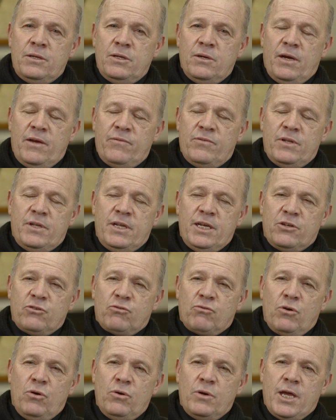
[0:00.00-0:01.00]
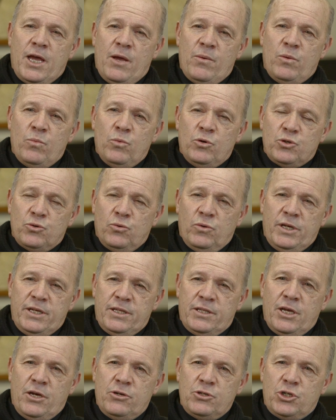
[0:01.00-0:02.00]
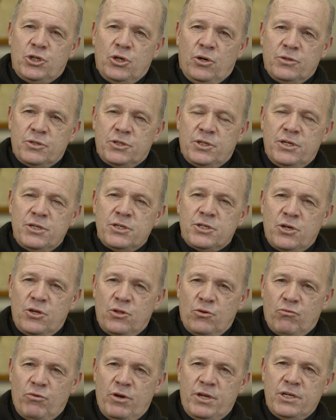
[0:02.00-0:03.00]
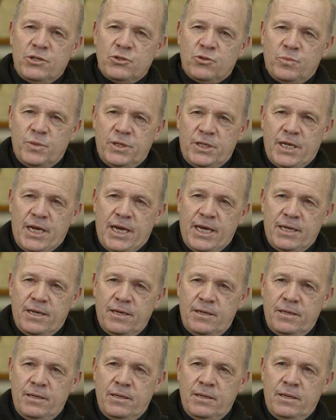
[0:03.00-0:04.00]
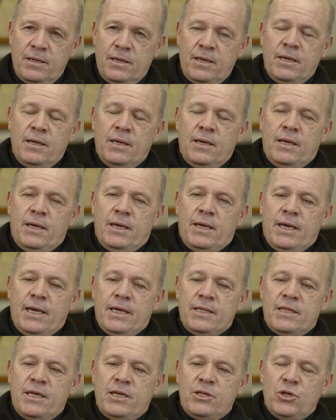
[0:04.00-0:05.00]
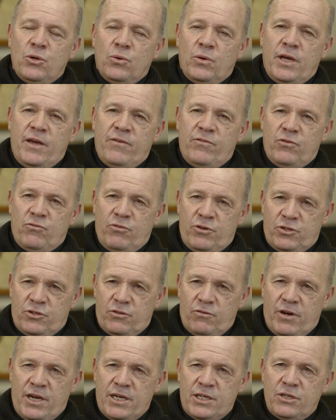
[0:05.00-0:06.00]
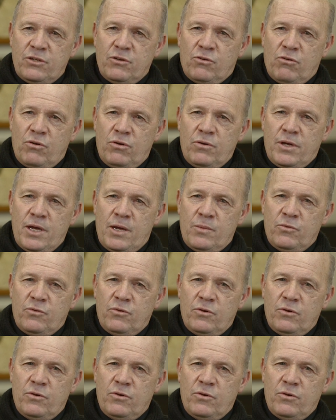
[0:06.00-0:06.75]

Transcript: You'll have the next crew come in which will let those shots in so the readings will be taken and then you'll have the restoration crew come